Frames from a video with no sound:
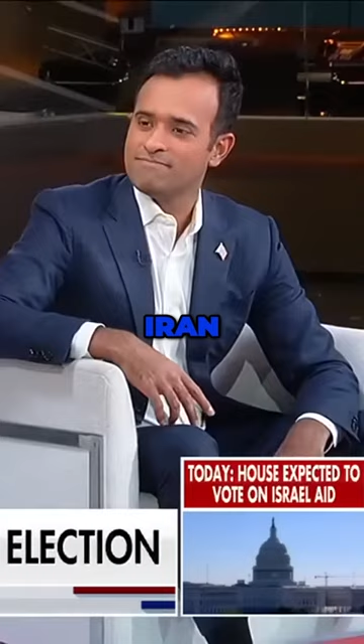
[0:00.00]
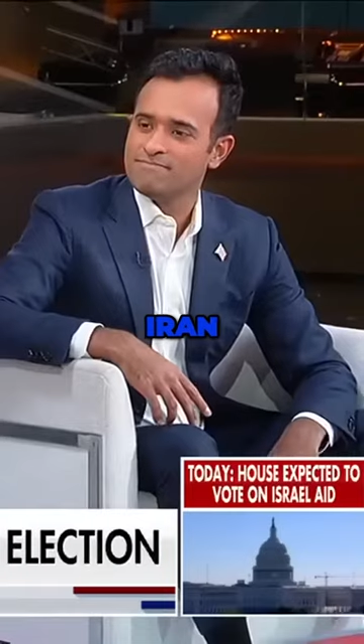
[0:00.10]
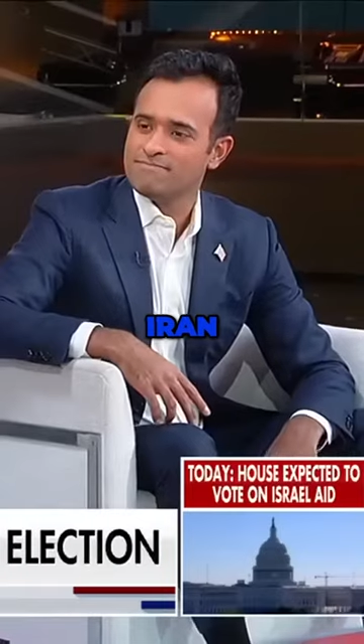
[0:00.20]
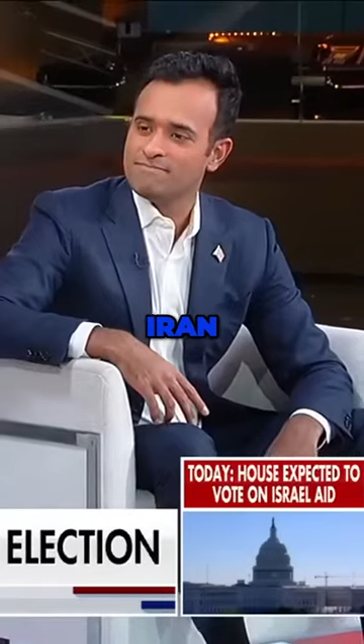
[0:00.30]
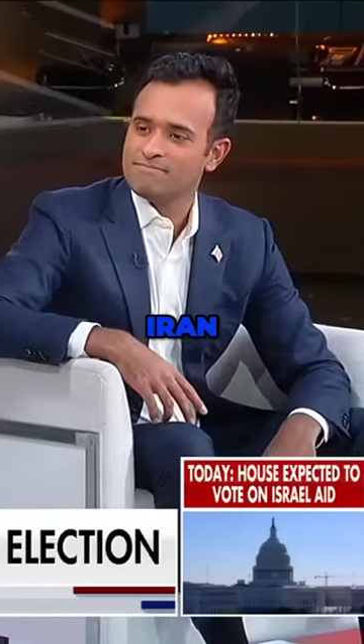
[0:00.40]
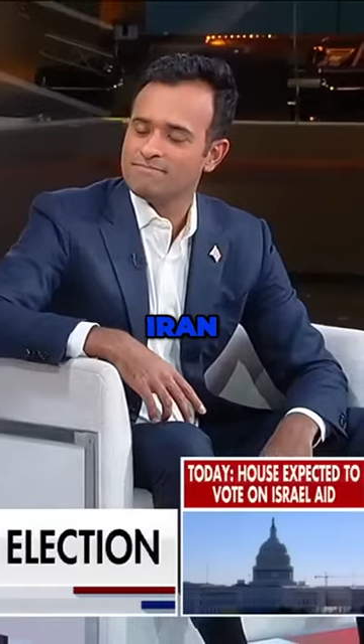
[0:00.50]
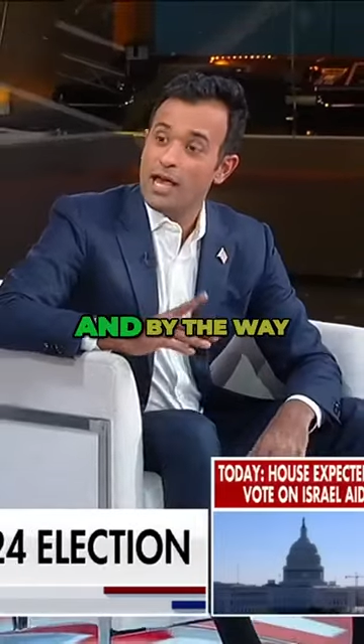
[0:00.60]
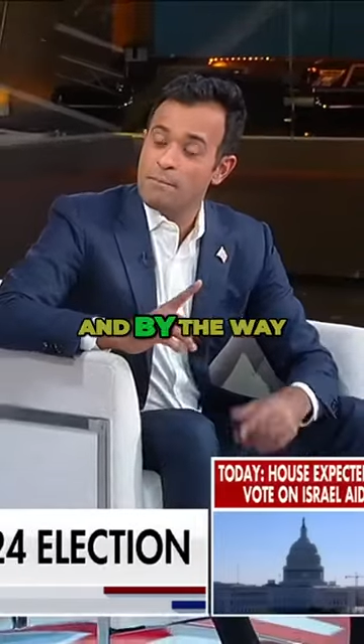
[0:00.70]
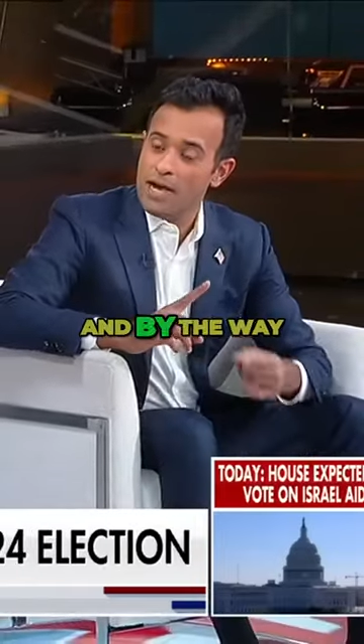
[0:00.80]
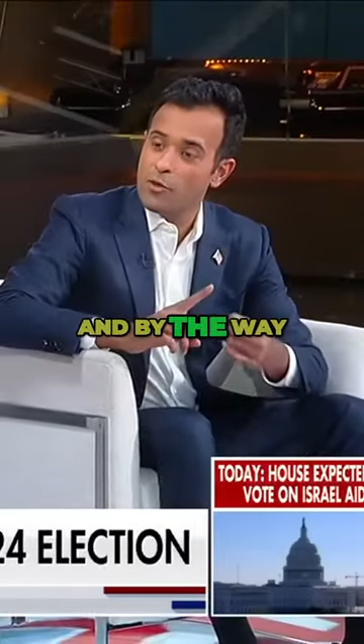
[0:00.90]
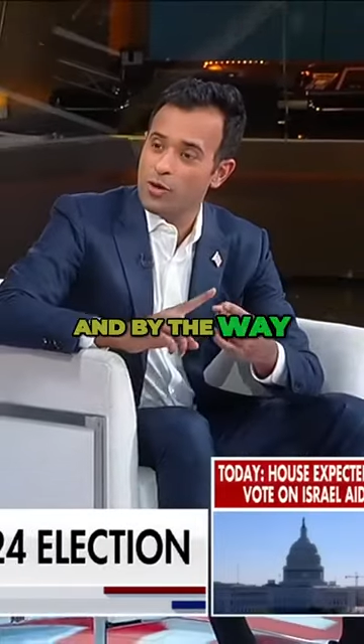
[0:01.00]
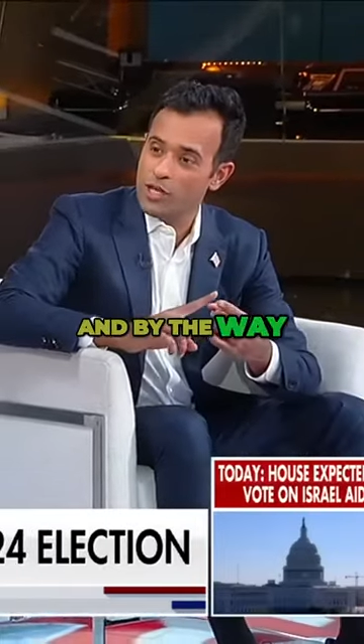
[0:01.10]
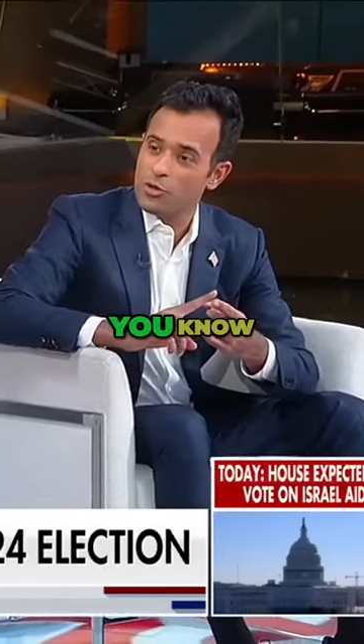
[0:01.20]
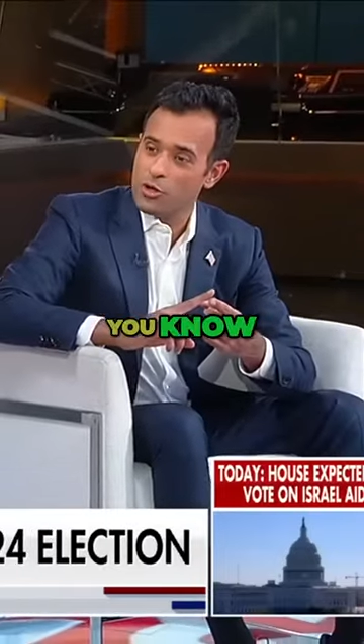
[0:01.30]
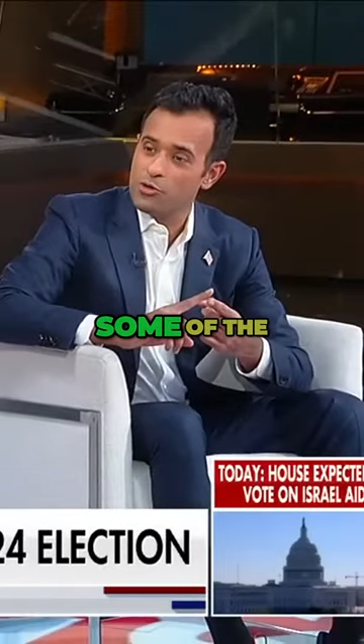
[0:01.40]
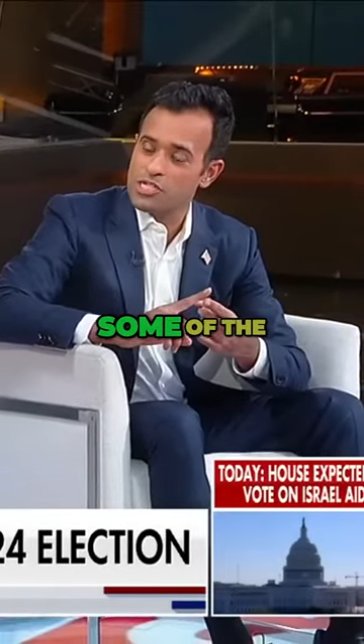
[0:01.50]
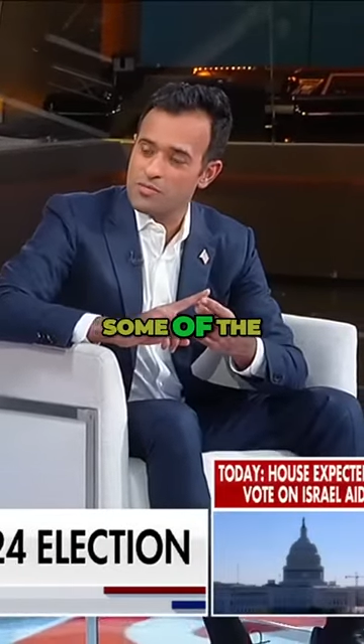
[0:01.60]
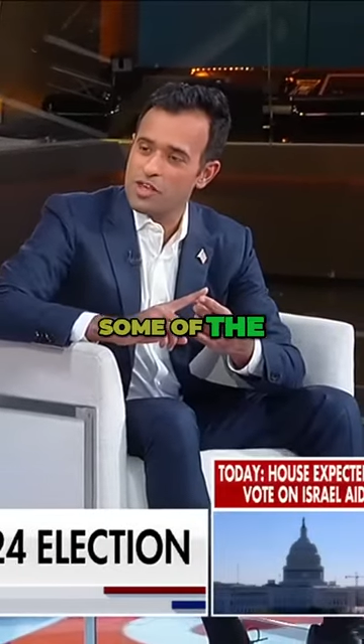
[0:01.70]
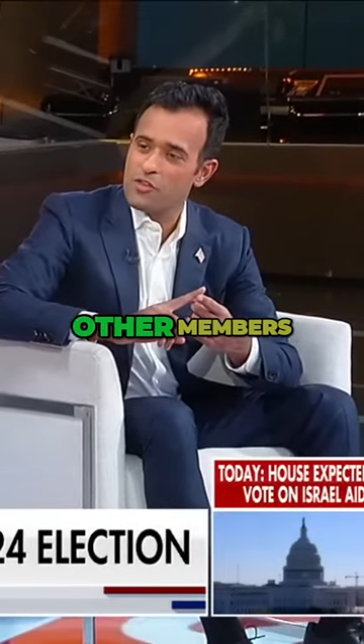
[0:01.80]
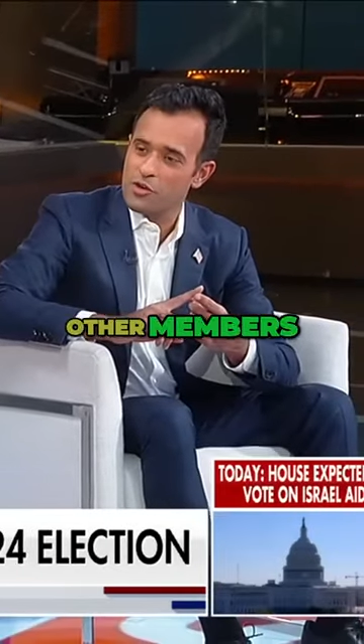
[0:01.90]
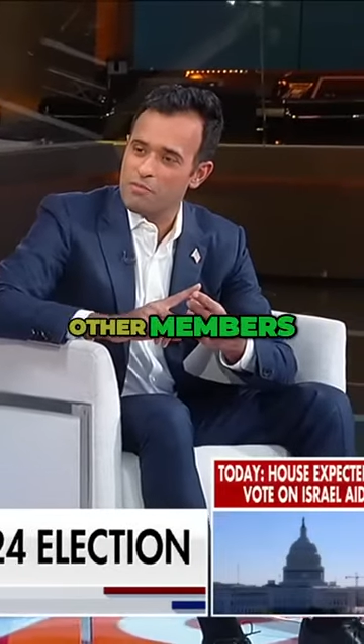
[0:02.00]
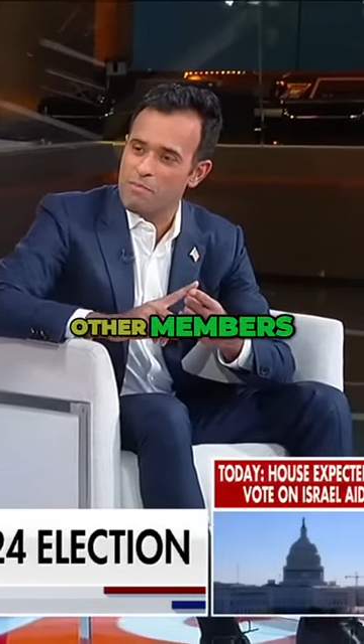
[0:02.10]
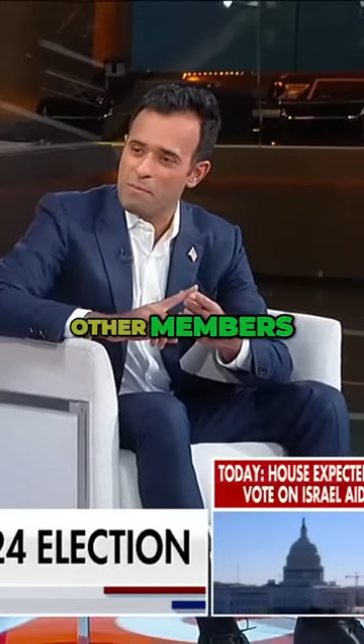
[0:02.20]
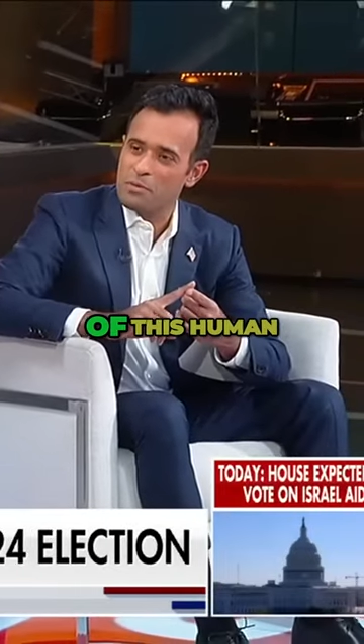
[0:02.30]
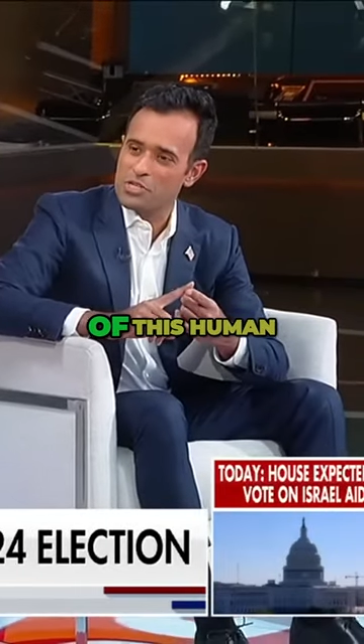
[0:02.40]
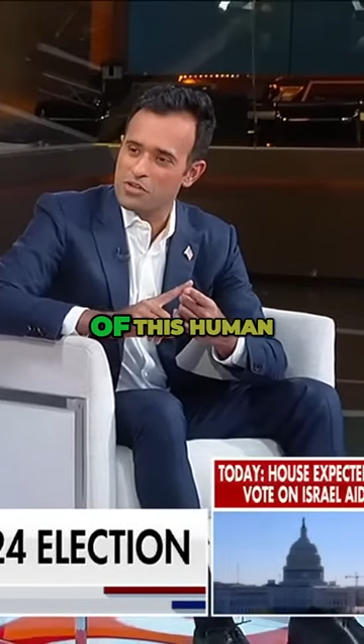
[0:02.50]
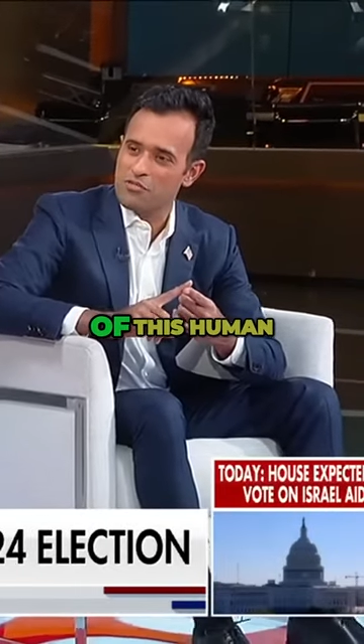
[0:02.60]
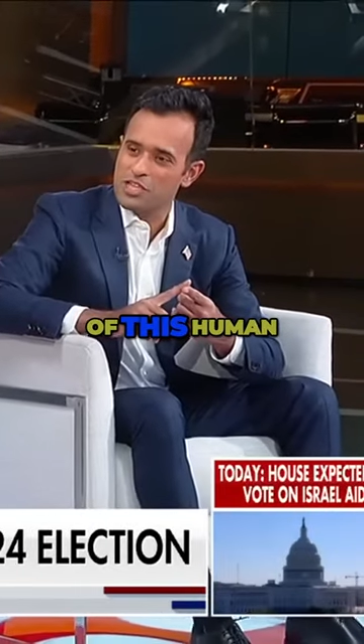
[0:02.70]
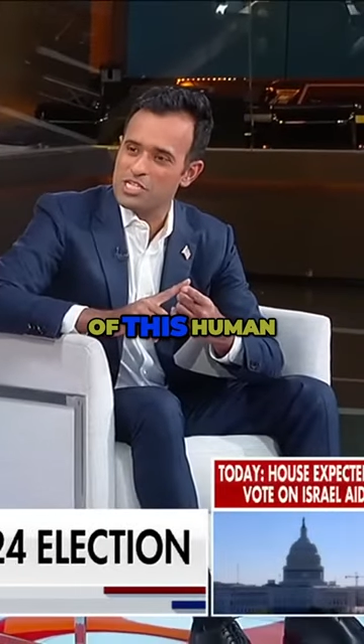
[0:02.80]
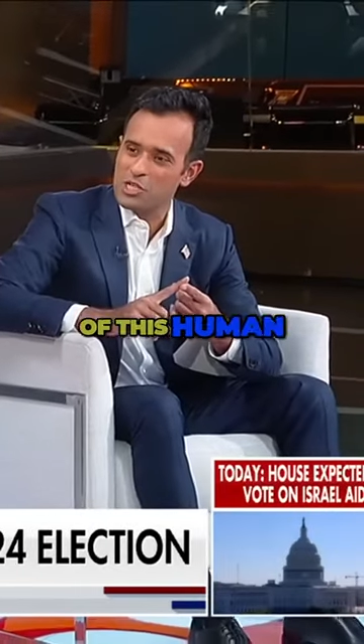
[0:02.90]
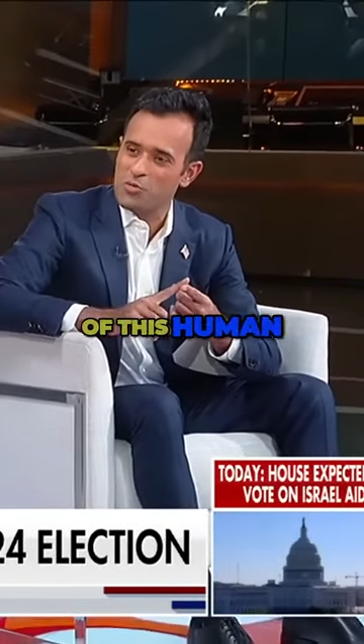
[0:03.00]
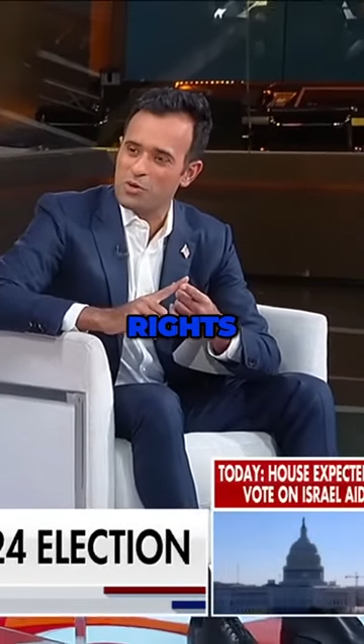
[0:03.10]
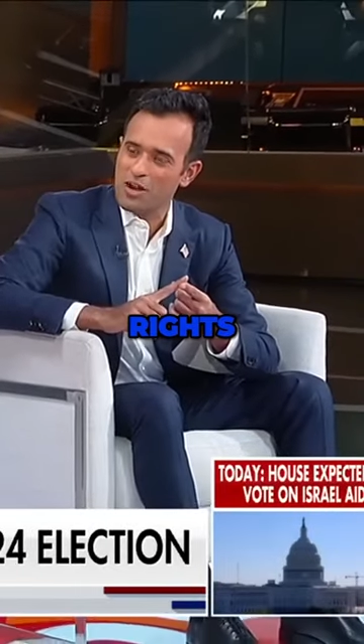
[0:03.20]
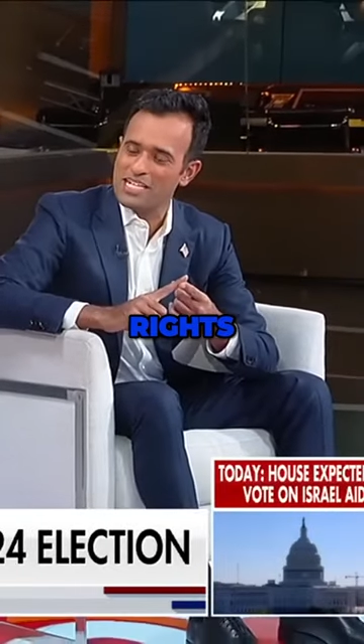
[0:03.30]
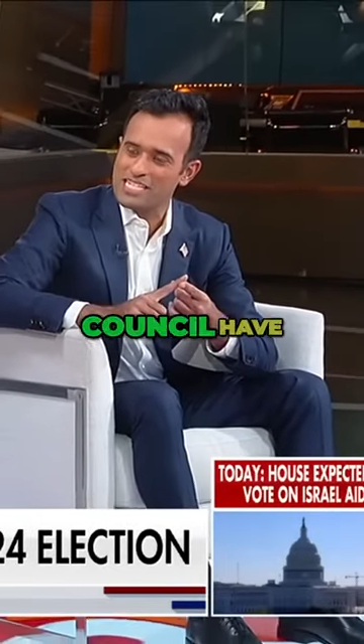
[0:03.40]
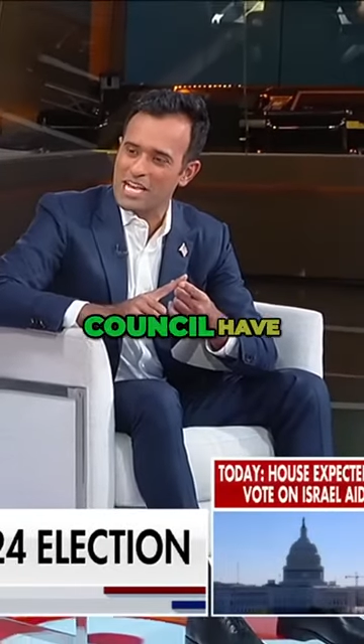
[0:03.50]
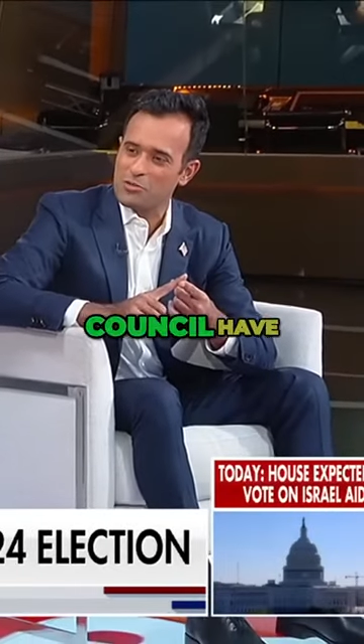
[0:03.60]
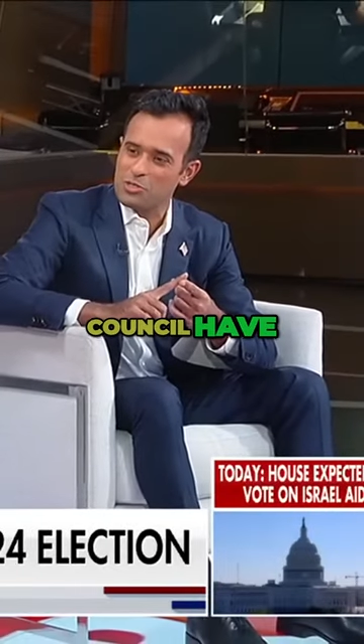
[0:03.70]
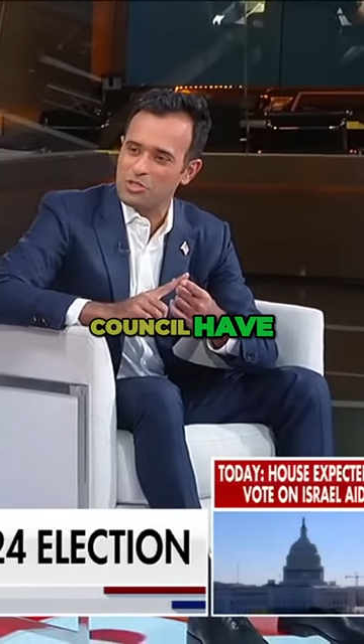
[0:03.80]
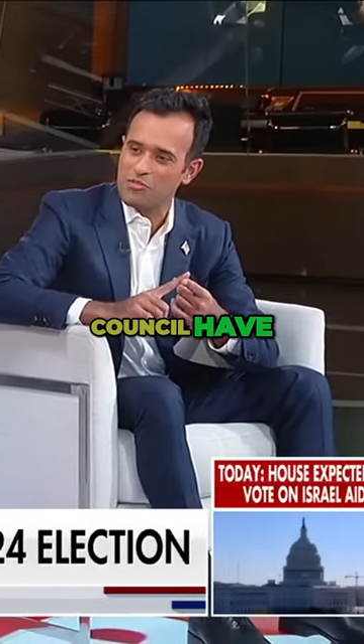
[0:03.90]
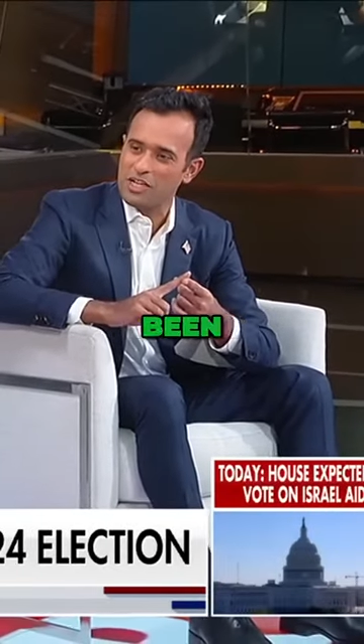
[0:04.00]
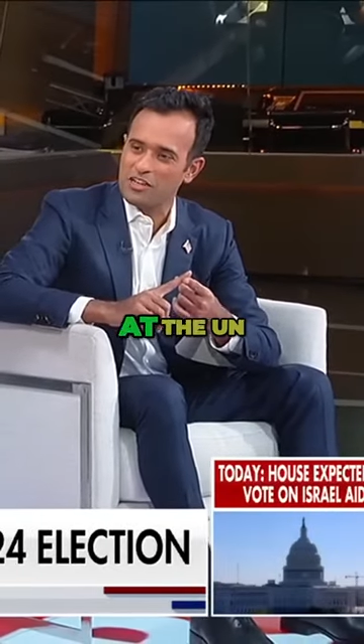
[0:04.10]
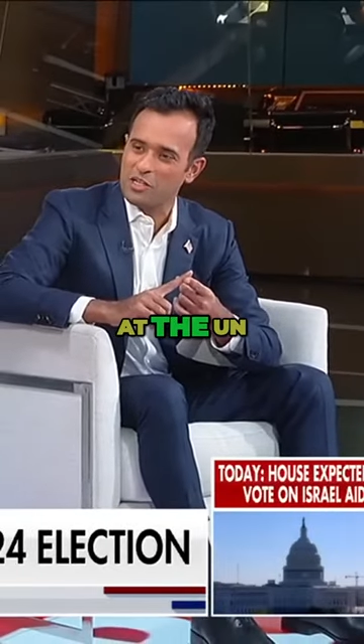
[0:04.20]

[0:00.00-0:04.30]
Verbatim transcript: Iran. And by the way, you know who some of the other members of this Human Rights Council have been at